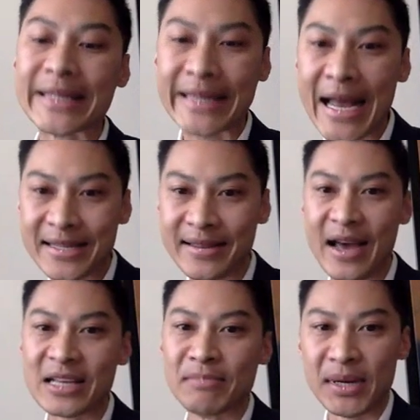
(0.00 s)
to catch
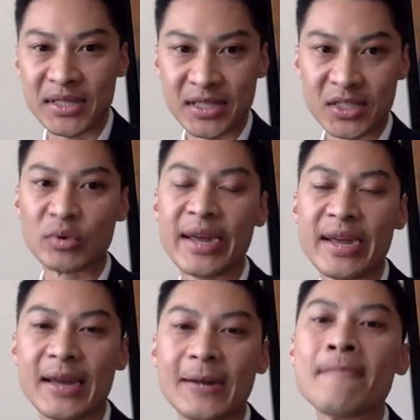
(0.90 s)
that as much as you
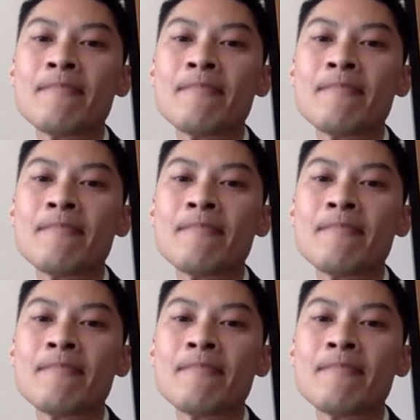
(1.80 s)
can.